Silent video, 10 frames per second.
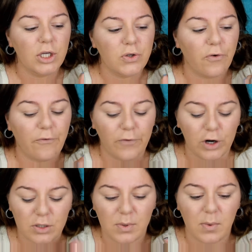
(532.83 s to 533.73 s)
So
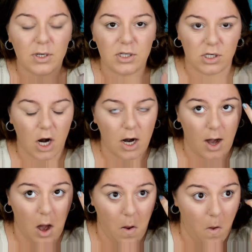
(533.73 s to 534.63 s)
first we want to
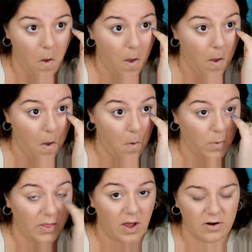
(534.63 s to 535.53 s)
start
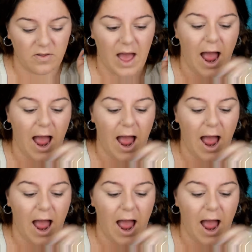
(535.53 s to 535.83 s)
with under the